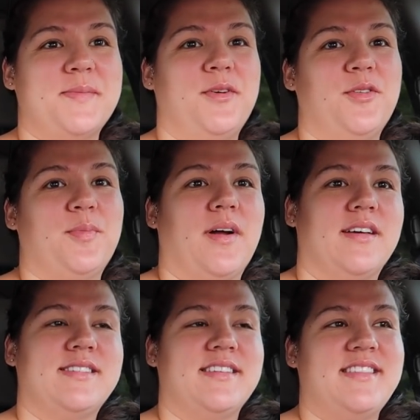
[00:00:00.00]
smooth
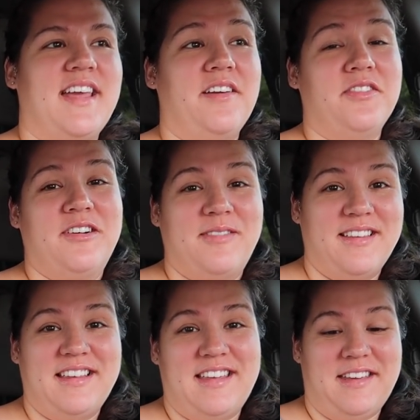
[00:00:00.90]
process. They gave her a
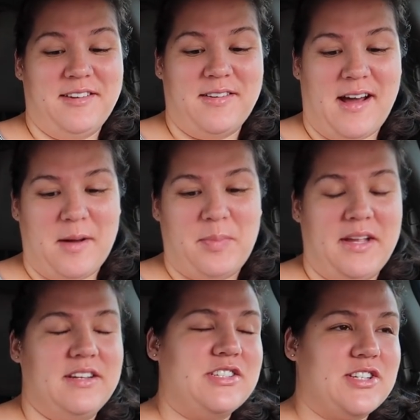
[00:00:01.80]
really cute hot
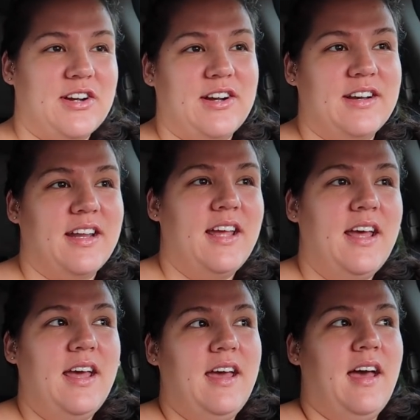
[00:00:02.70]
pink shirt.
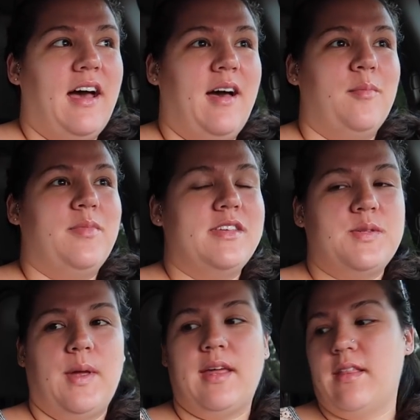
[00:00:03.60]
Um,
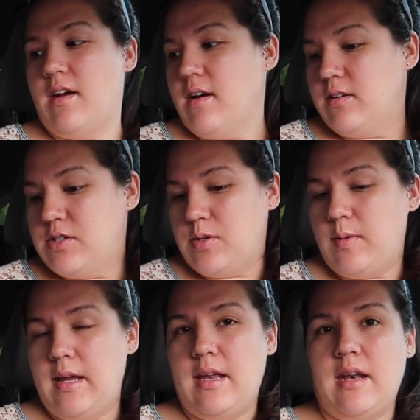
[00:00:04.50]
this week they're
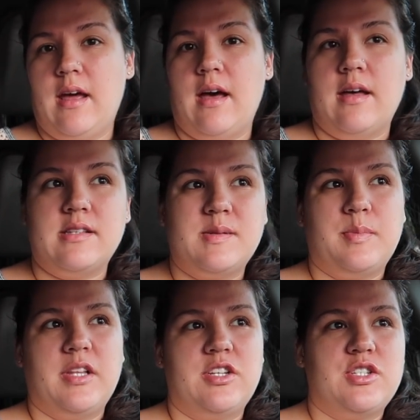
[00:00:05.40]
doing a
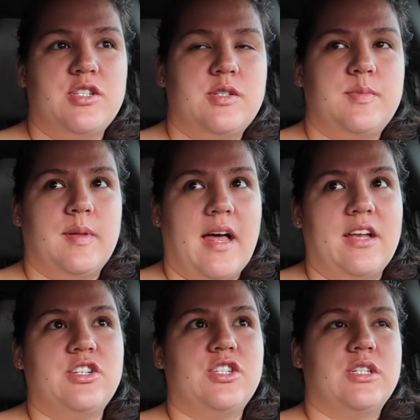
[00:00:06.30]
splish
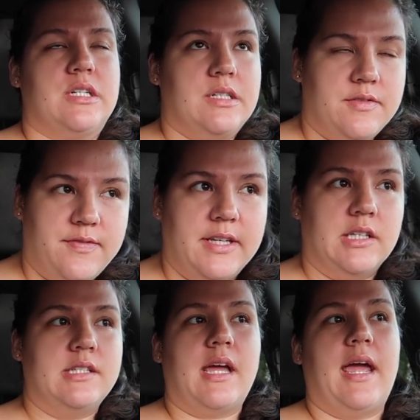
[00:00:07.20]
splash
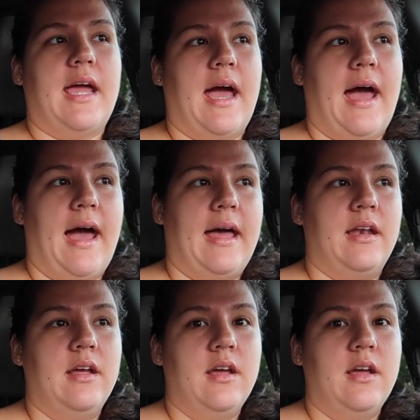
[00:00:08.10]
field day at